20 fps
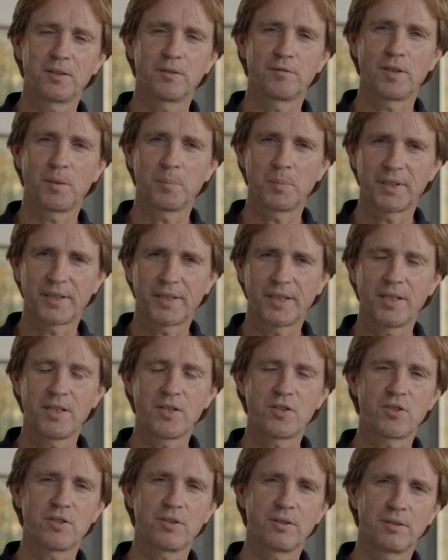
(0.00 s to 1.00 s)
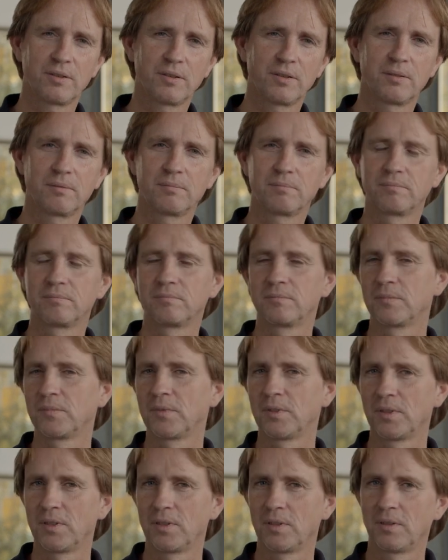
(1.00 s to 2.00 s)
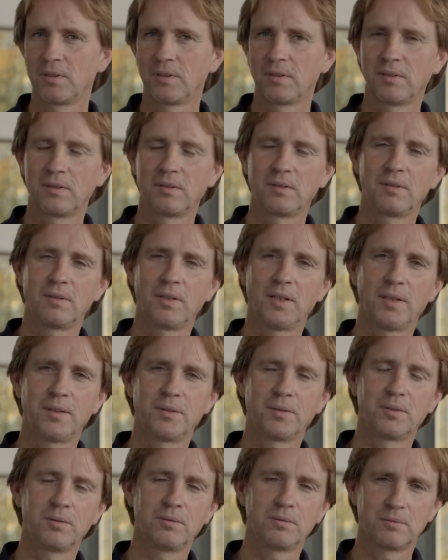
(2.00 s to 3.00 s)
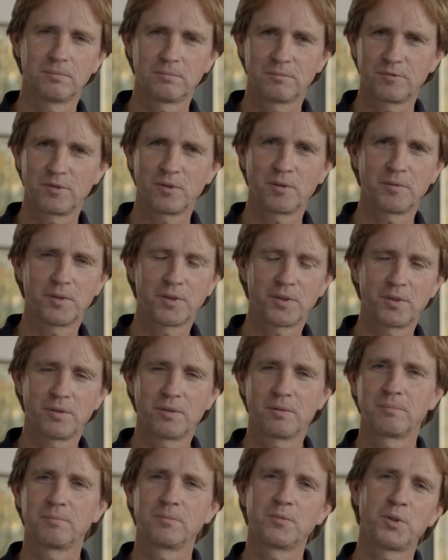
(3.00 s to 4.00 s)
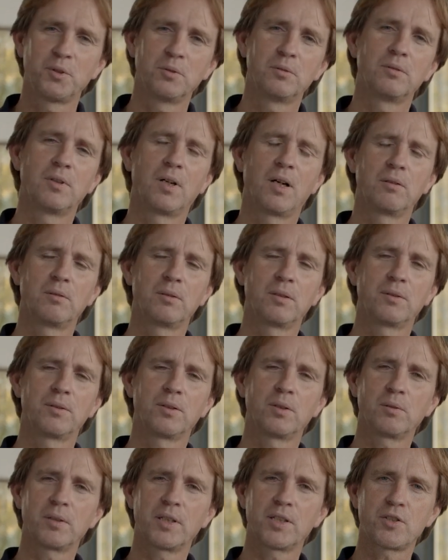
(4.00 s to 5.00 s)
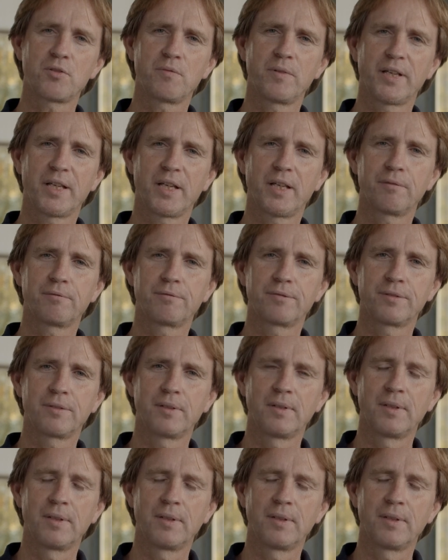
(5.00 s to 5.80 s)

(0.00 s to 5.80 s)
of application and to forward you our knowledge we have.